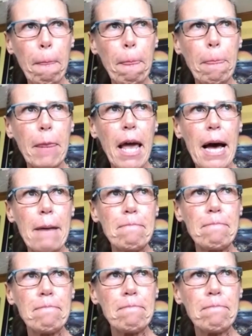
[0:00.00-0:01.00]

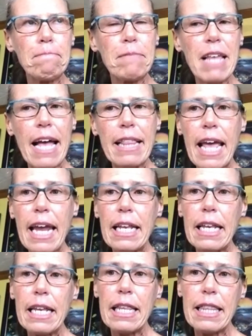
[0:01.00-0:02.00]
that they
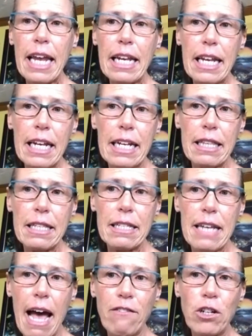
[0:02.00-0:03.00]
needed
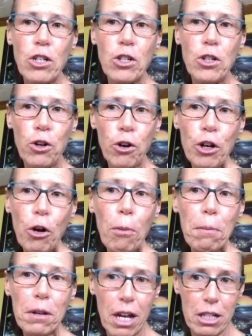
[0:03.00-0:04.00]
to have a urinal
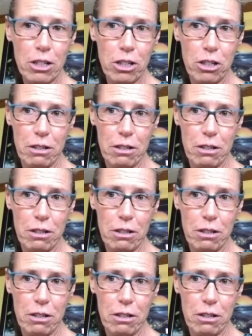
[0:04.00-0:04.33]
plunged.